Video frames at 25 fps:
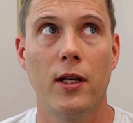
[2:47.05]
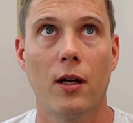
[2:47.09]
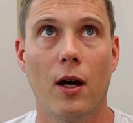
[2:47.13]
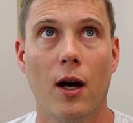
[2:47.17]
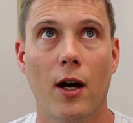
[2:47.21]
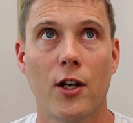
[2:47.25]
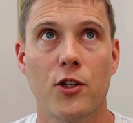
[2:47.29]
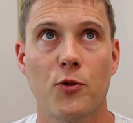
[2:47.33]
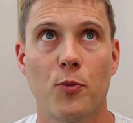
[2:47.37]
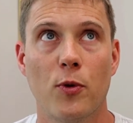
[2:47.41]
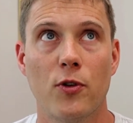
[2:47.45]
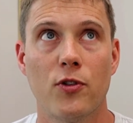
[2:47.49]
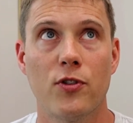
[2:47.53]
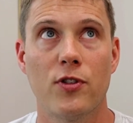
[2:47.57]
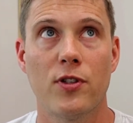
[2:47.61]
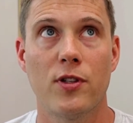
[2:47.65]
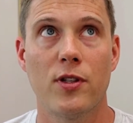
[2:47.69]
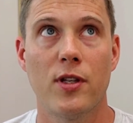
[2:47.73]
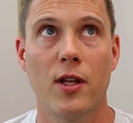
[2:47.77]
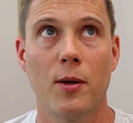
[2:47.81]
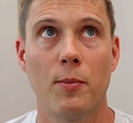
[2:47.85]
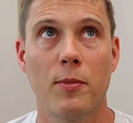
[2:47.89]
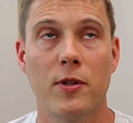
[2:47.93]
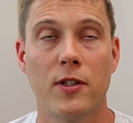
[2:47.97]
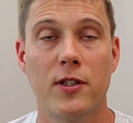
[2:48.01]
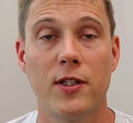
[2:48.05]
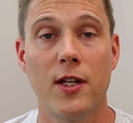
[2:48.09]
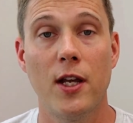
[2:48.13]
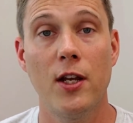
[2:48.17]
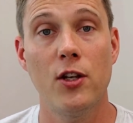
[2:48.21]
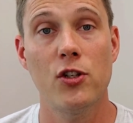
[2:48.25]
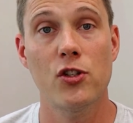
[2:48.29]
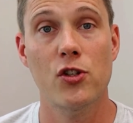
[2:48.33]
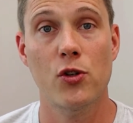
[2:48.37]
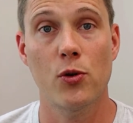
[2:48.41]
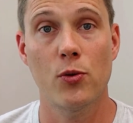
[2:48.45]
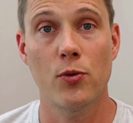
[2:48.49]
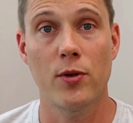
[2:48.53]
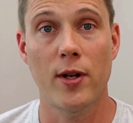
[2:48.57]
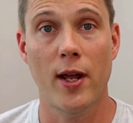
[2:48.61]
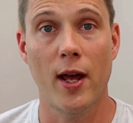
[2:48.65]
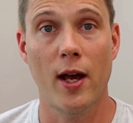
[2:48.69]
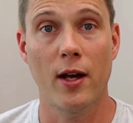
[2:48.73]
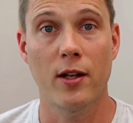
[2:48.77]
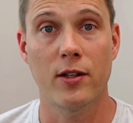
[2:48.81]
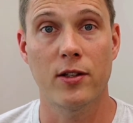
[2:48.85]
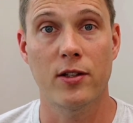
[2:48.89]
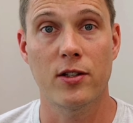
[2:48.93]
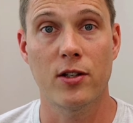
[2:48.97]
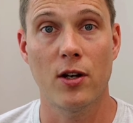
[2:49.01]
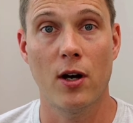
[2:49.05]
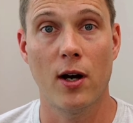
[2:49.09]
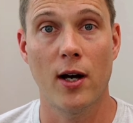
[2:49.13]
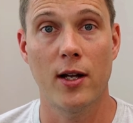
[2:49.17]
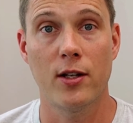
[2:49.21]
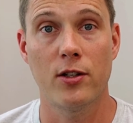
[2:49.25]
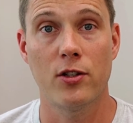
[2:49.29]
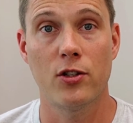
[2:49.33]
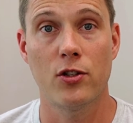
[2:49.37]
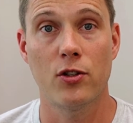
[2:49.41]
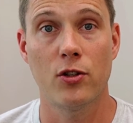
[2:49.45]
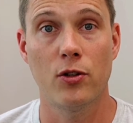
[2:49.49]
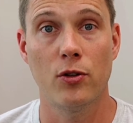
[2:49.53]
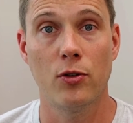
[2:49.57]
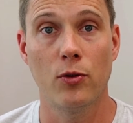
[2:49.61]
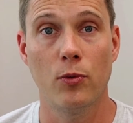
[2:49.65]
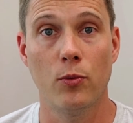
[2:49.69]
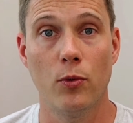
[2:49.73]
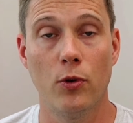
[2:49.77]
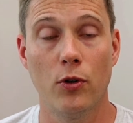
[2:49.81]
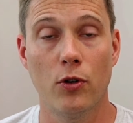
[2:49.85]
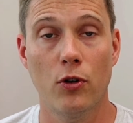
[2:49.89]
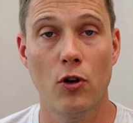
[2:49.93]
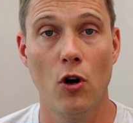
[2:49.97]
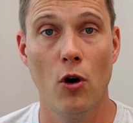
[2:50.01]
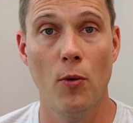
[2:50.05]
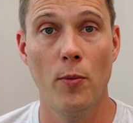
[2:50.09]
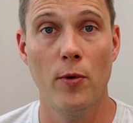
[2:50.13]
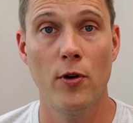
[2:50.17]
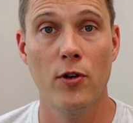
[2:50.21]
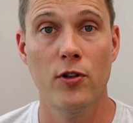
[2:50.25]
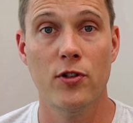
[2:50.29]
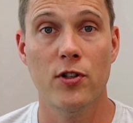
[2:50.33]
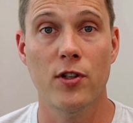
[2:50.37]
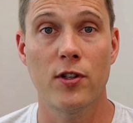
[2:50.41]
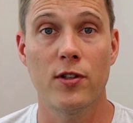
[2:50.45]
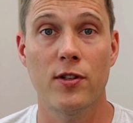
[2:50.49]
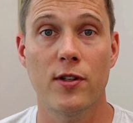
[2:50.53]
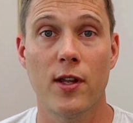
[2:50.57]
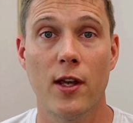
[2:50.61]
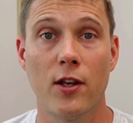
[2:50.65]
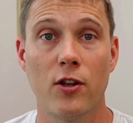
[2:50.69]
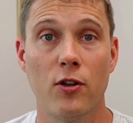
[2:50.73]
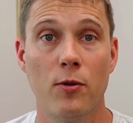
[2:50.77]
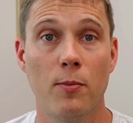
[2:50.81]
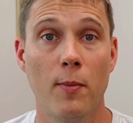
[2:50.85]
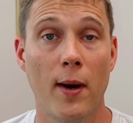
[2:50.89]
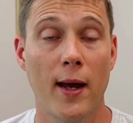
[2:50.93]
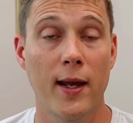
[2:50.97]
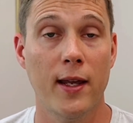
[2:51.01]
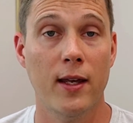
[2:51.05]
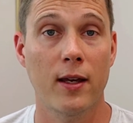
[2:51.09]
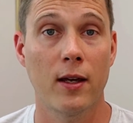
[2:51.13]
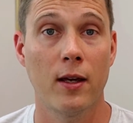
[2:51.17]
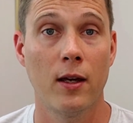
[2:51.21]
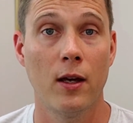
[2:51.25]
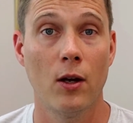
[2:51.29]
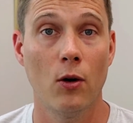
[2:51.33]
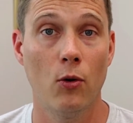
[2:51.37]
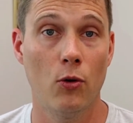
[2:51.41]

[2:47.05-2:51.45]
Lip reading: I suppose the potential downside to WooCommerce is that you make,